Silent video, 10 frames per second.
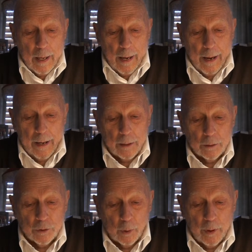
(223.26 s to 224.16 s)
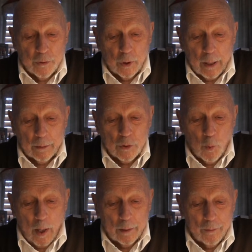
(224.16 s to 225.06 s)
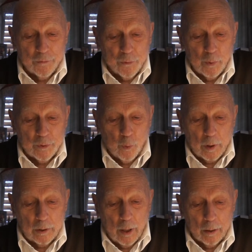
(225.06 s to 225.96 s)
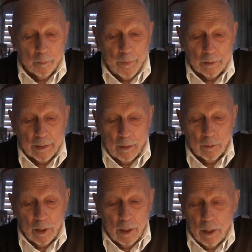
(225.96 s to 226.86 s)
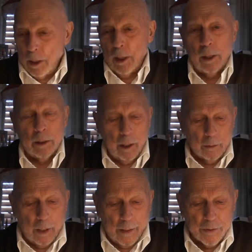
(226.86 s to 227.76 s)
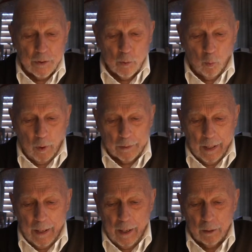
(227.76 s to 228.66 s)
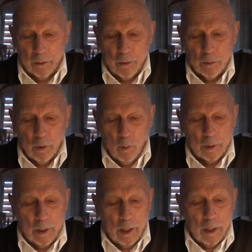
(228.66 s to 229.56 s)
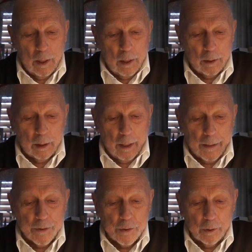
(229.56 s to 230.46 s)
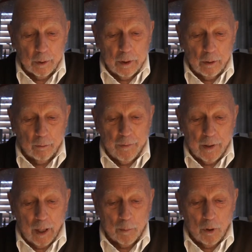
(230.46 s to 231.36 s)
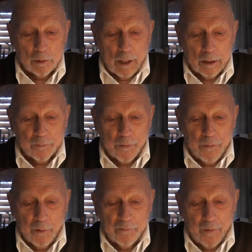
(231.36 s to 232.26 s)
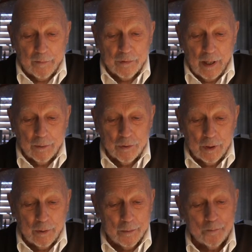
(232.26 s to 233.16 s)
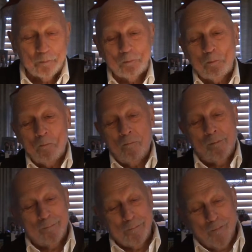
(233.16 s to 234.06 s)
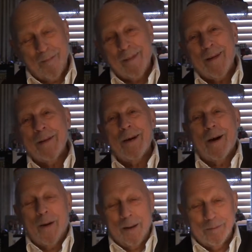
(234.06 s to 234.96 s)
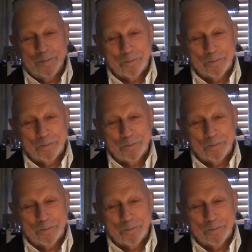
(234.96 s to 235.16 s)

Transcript: And so he took out his wallet and threw a $20 bill down. And the other guy says, "What the hell are you doing?" And the guy says, "Look, you don't think I'm going down there for 35 cents, do you?" All right.